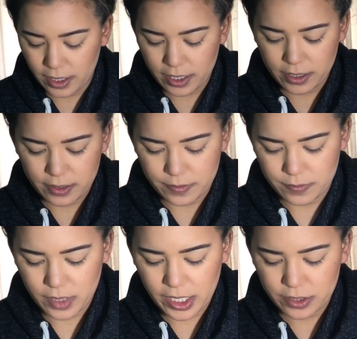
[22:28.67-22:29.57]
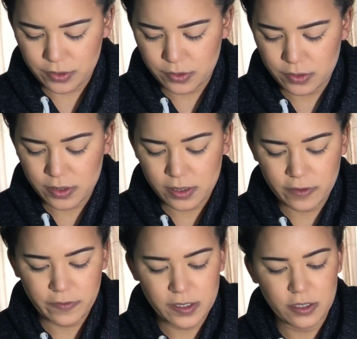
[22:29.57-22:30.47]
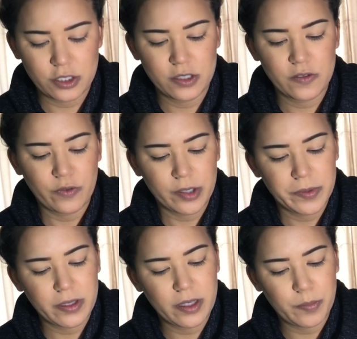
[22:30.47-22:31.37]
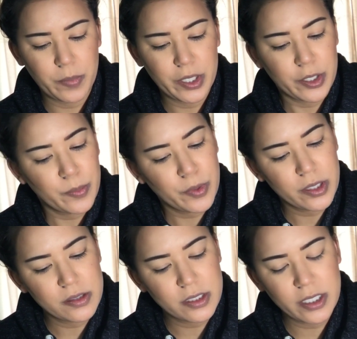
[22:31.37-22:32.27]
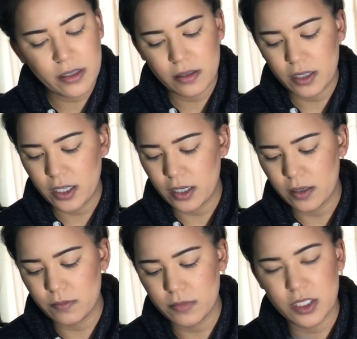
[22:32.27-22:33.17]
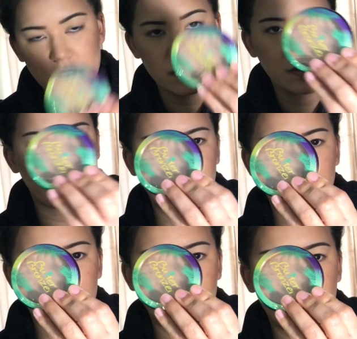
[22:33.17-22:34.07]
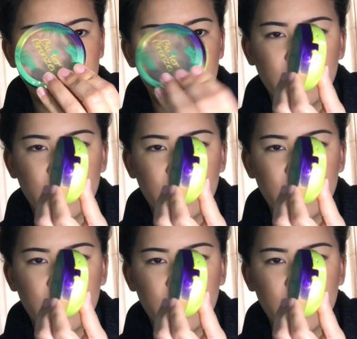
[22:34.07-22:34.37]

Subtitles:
I use the Physicians Formula Butter Bronzer. It's just the regular one.